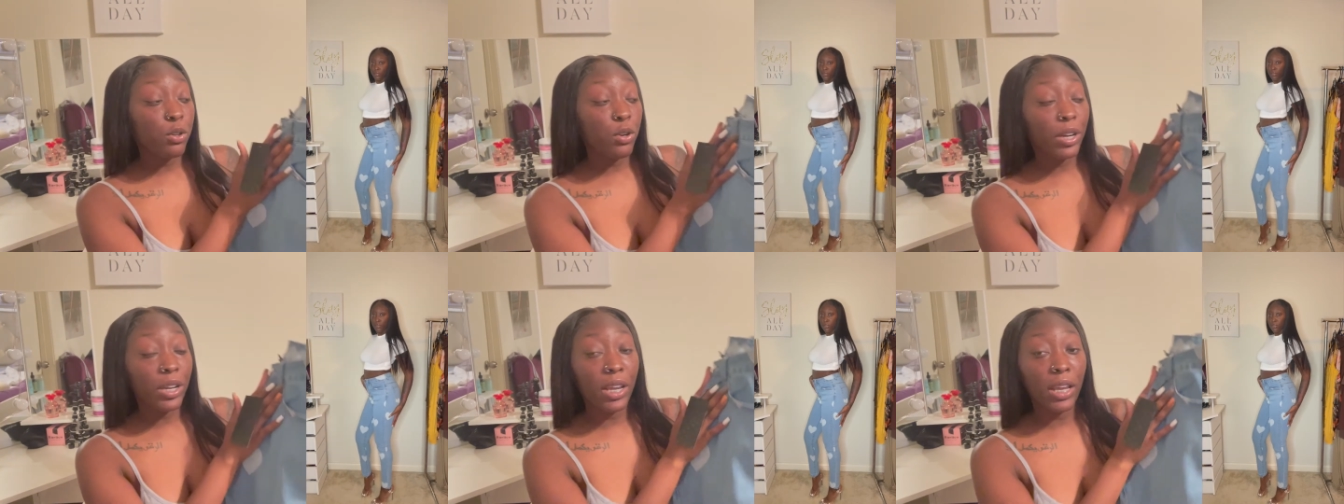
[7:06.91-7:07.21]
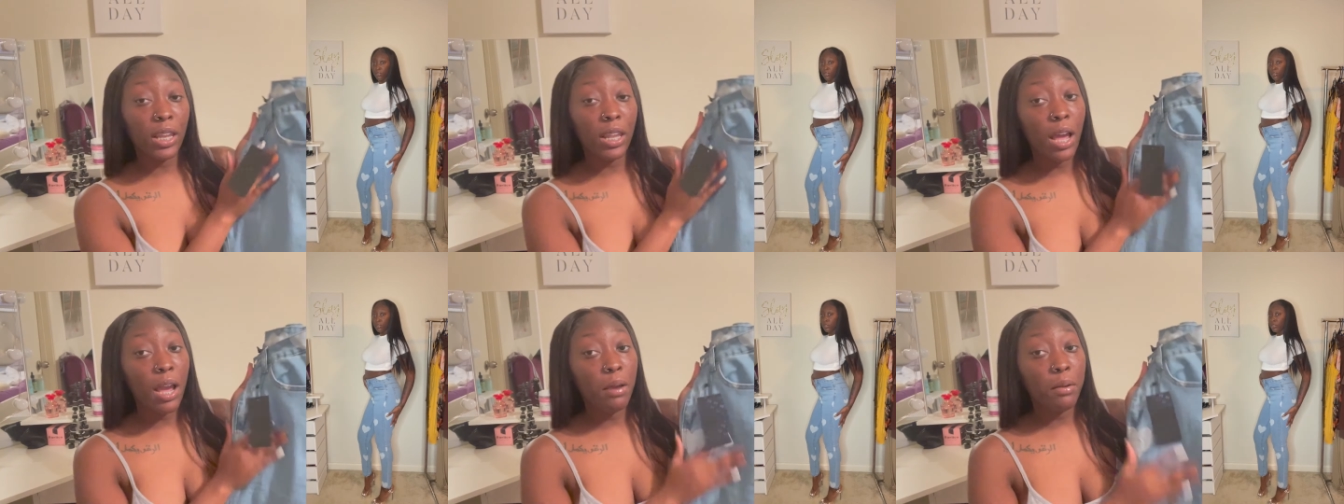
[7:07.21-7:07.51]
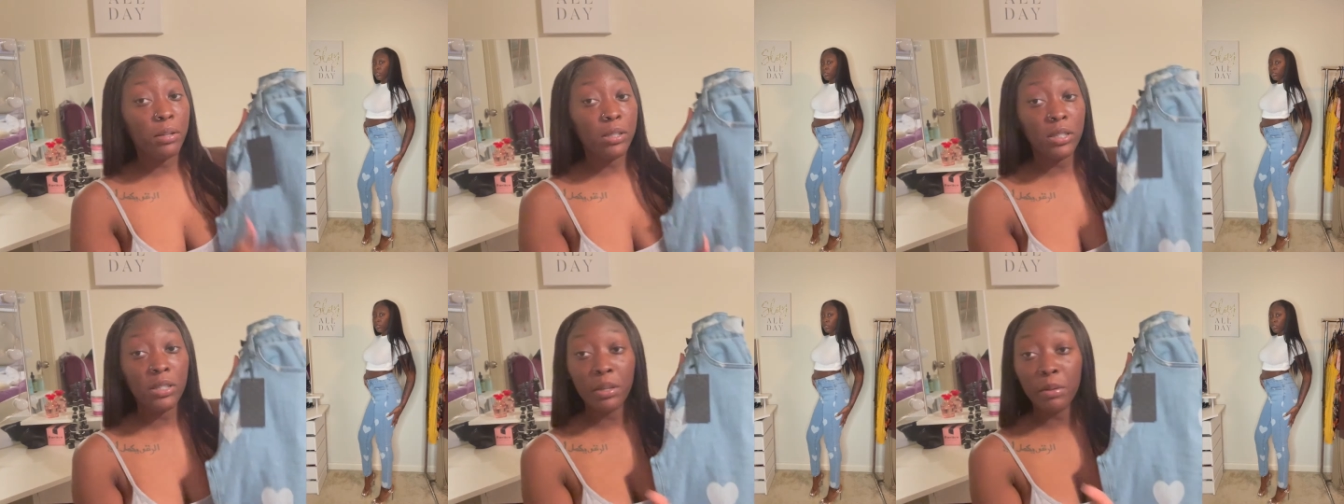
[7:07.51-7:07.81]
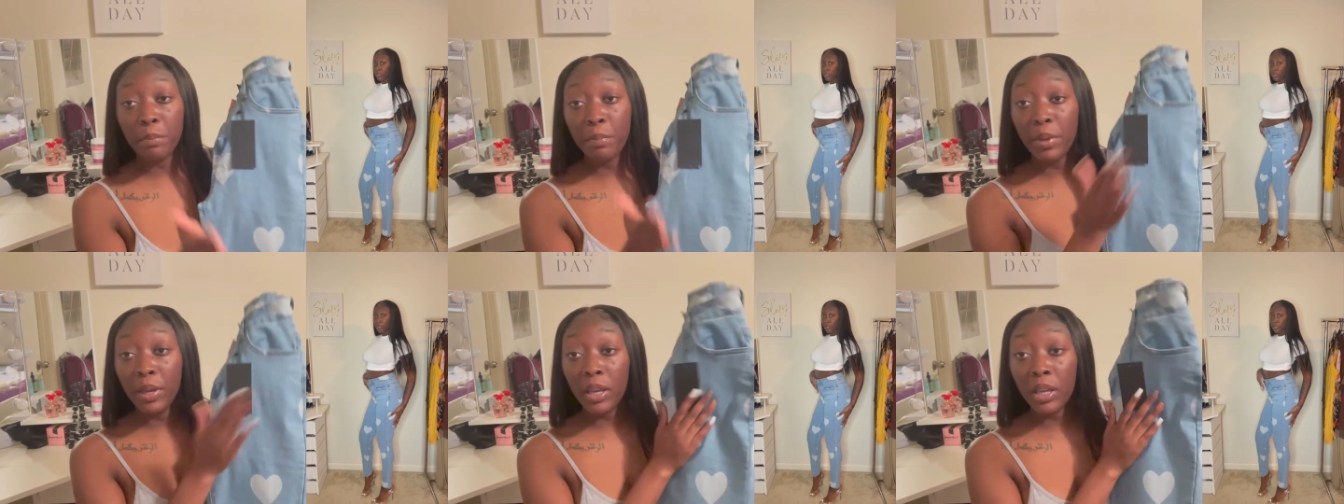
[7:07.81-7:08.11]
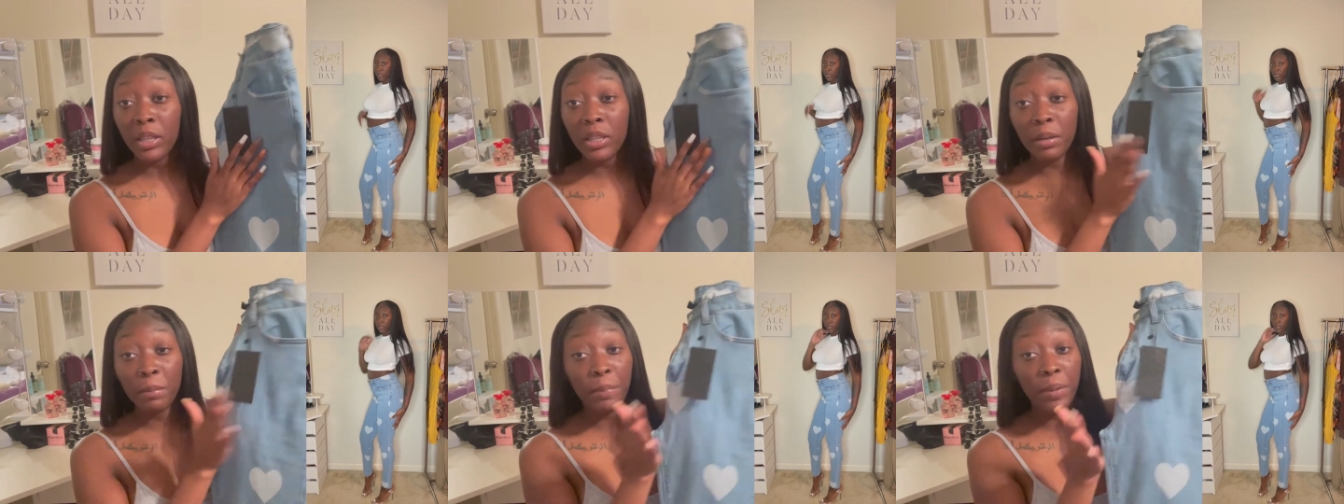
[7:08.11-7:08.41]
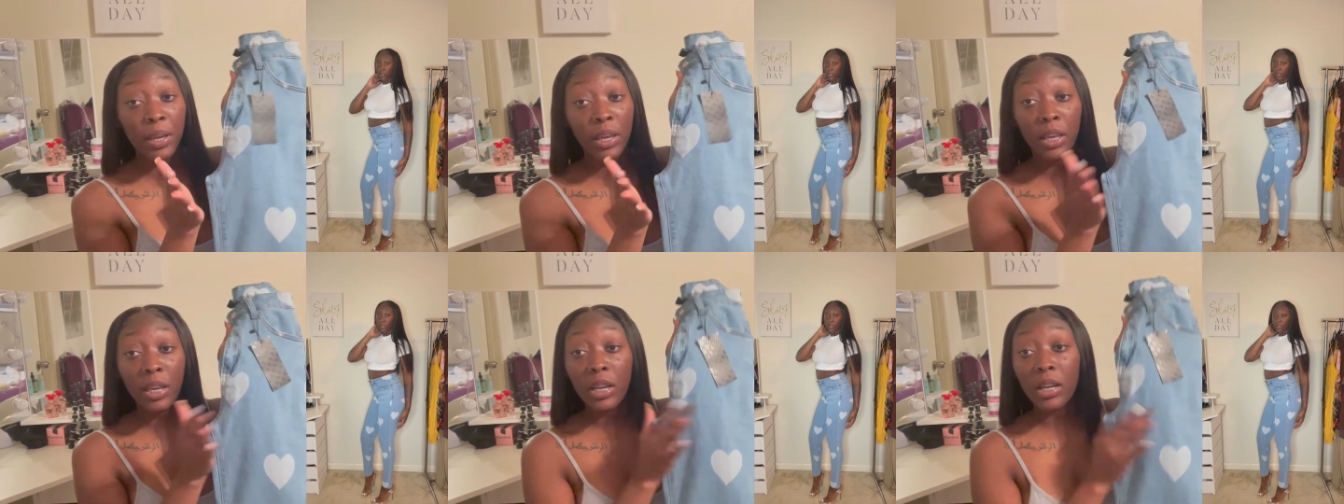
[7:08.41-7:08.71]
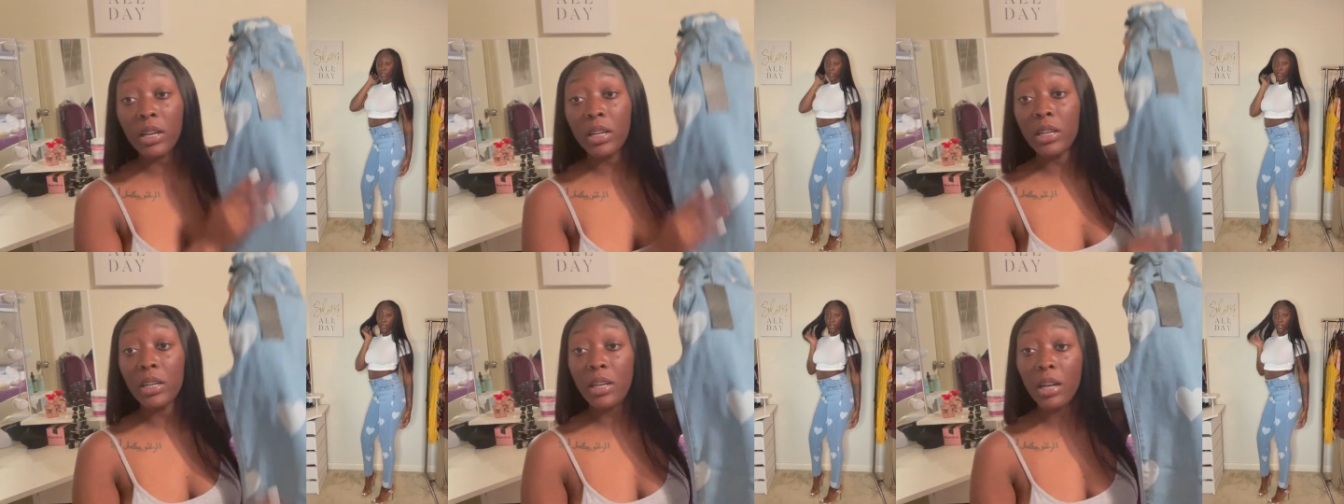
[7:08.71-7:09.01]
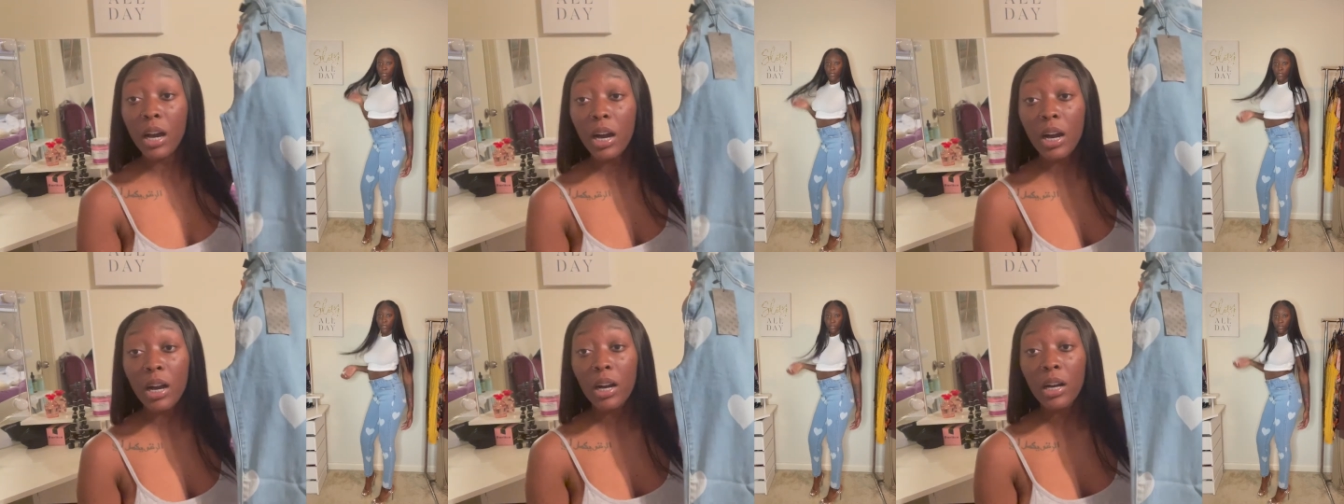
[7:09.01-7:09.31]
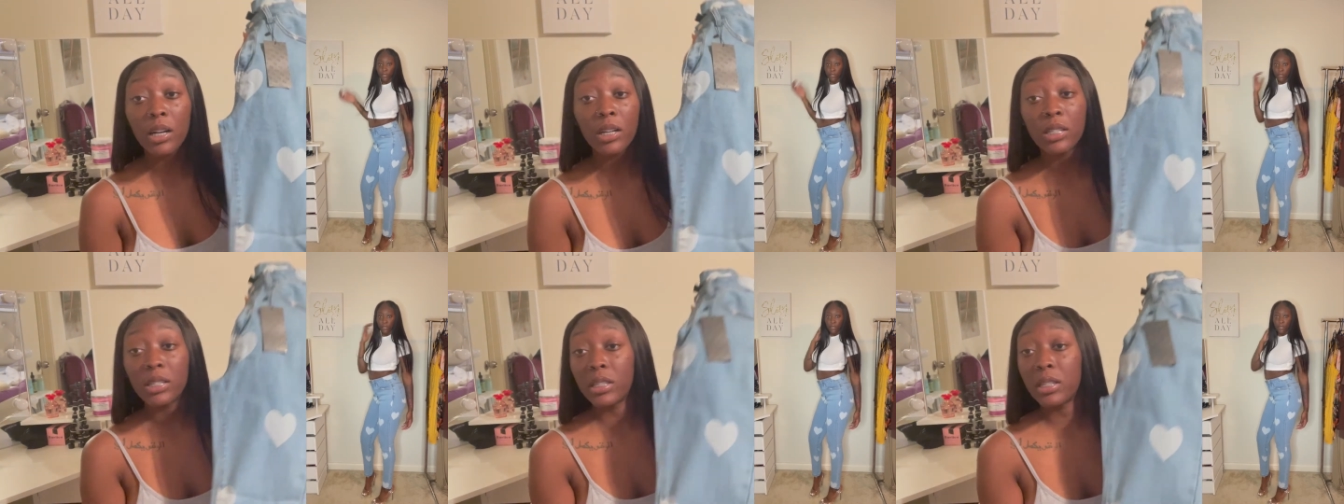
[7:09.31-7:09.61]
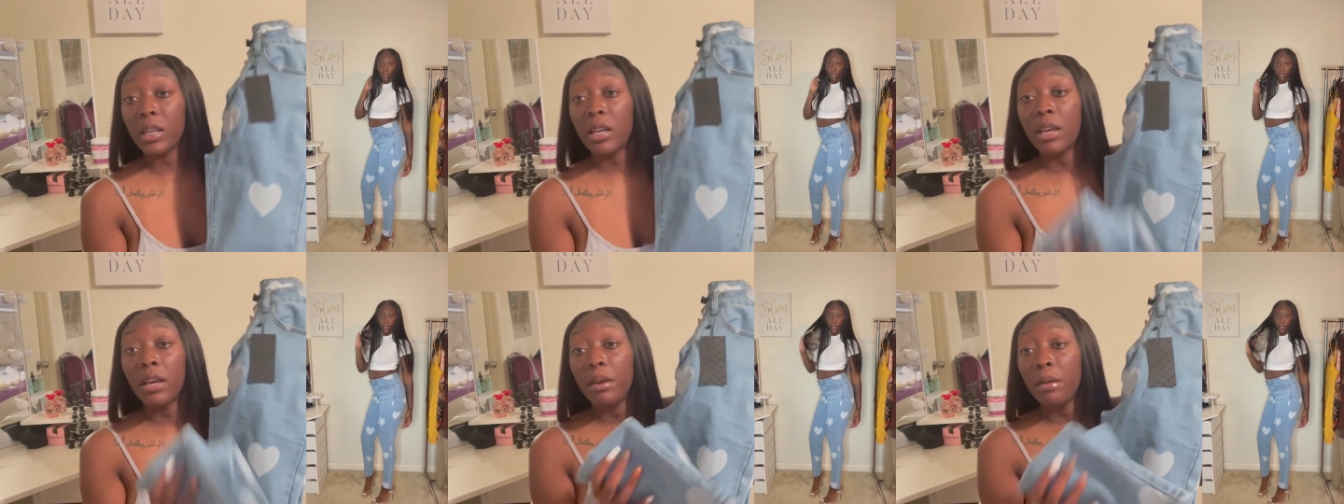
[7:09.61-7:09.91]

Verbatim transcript: or get like some pink, the pink dunks,